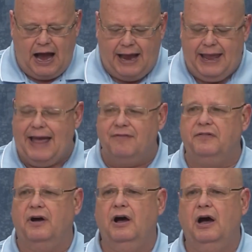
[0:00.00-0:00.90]
I
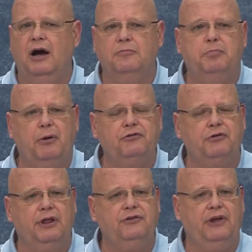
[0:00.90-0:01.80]
have a
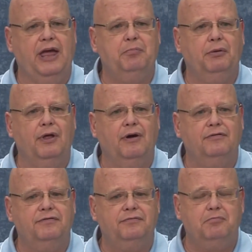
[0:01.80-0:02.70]
personal example
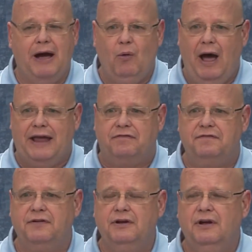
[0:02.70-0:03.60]
of my
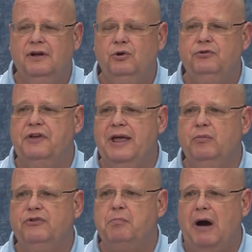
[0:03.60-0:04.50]
wife, whose
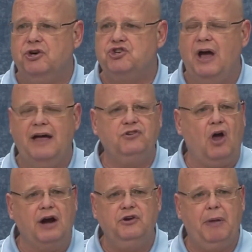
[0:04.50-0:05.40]
name was Marcia. I've
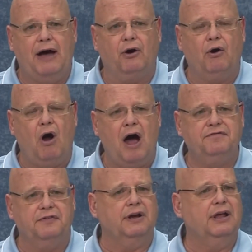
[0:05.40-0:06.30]
talked about her
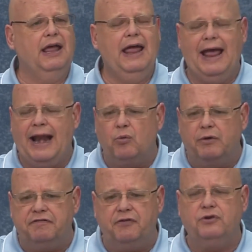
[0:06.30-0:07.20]
often. And I
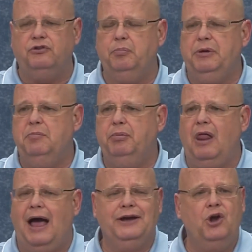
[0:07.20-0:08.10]
refer to
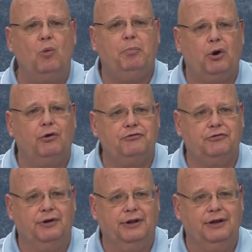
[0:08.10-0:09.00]
people I know
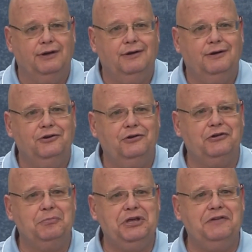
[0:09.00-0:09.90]
personally,
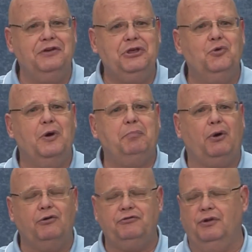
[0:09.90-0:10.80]
because I'm giving you a
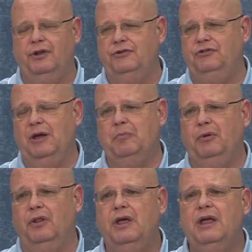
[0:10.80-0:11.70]
personal
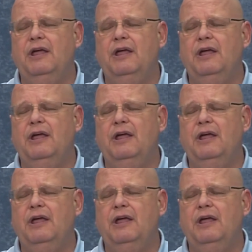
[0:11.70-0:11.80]
example.